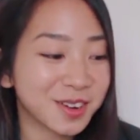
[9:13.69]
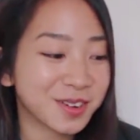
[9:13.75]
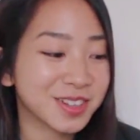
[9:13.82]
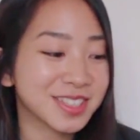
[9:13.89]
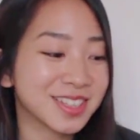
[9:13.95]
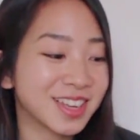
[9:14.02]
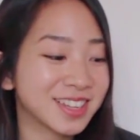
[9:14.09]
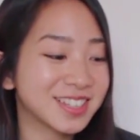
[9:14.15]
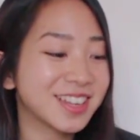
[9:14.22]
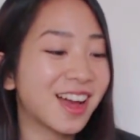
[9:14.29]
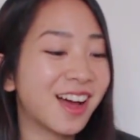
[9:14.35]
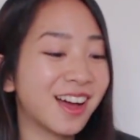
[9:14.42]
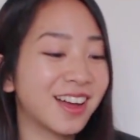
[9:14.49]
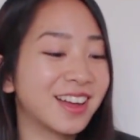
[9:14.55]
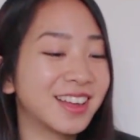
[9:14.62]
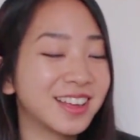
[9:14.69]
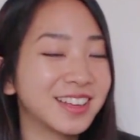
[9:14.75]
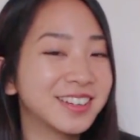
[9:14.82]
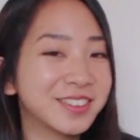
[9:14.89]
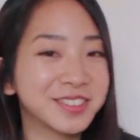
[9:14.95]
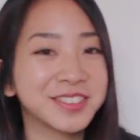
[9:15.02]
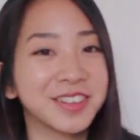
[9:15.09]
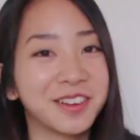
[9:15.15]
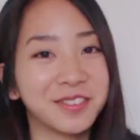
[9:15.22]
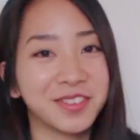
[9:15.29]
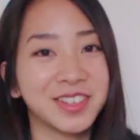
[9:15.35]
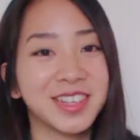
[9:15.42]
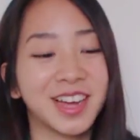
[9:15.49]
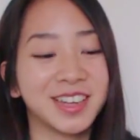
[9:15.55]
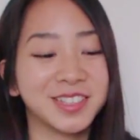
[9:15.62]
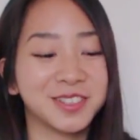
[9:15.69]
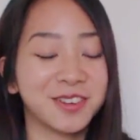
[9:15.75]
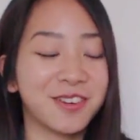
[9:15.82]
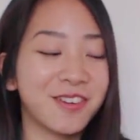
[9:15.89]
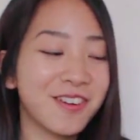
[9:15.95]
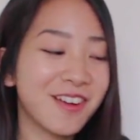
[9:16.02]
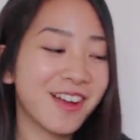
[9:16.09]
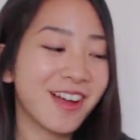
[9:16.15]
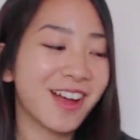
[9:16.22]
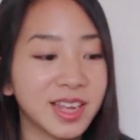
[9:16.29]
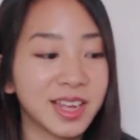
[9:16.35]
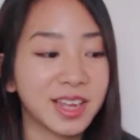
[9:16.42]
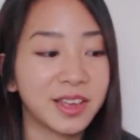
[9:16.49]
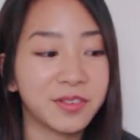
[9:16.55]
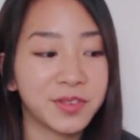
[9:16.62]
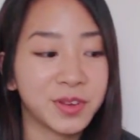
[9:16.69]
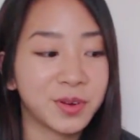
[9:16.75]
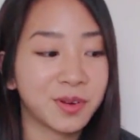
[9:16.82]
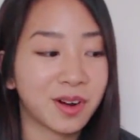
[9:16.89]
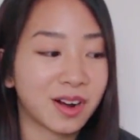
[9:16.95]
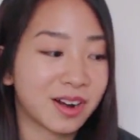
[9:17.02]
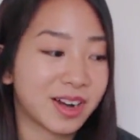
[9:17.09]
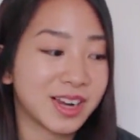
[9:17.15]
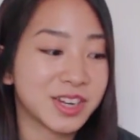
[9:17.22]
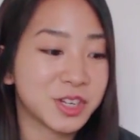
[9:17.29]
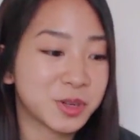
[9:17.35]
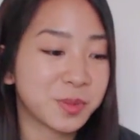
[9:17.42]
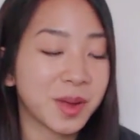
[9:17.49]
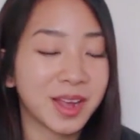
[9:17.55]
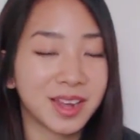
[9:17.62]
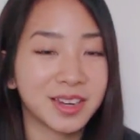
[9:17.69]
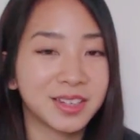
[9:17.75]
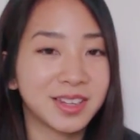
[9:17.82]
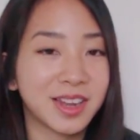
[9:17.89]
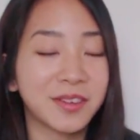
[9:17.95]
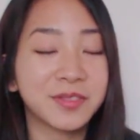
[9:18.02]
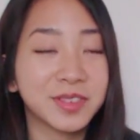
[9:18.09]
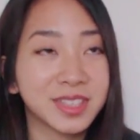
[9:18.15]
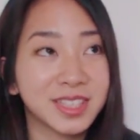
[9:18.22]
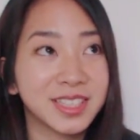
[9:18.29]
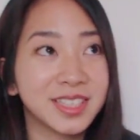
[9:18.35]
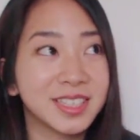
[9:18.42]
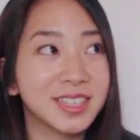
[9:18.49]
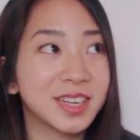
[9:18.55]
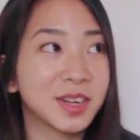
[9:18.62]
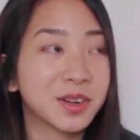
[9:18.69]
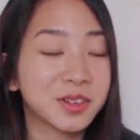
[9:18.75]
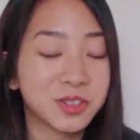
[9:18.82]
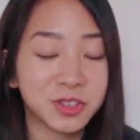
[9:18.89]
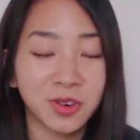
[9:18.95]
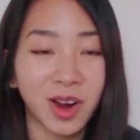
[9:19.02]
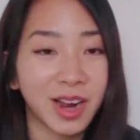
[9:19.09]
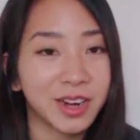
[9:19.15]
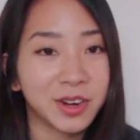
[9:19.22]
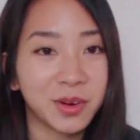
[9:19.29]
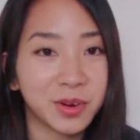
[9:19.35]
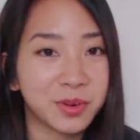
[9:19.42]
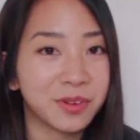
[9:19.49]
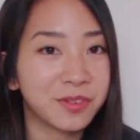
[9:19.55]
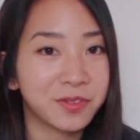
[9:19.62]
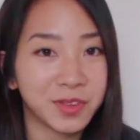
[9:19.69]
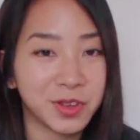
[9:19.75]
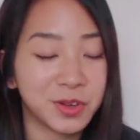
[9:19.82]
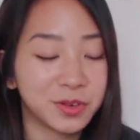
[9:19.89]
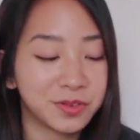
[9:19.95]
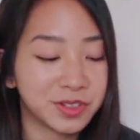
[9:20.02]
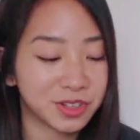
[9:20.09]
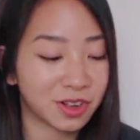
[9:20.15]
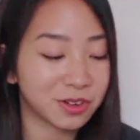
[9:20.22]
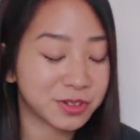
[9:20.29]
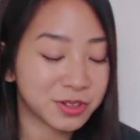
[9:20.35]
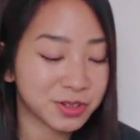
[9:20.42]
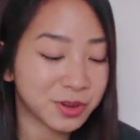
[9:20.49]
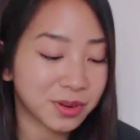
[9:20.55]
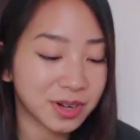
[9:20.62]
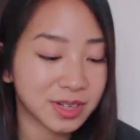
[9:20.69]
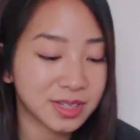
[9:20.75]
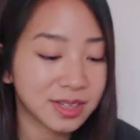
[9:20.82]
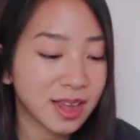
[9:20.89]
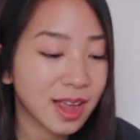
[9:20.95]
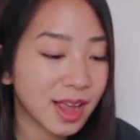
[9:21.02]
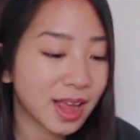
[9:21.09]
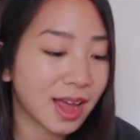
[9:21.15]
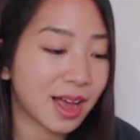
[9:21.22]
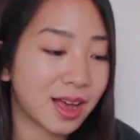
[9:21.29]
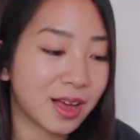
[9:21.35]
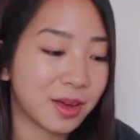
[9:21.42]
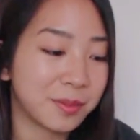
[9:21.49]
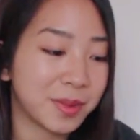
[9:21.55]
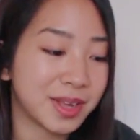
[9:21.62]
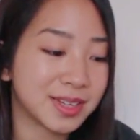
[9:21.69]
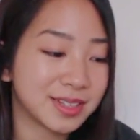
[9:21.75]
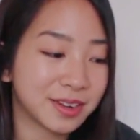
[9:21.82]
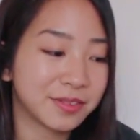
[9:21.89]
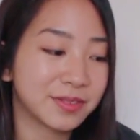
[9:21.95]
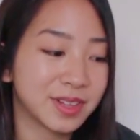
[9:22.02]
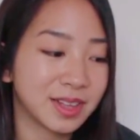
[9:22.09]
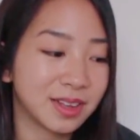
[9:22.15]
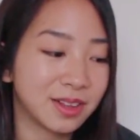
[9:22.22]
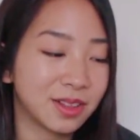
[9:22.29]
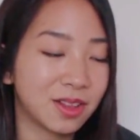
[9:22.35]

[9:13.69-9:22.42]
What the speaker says: there is a ton of stuff in DAISO. If you are in Japan, definitely try to go to a few of the dollar stores, and definitely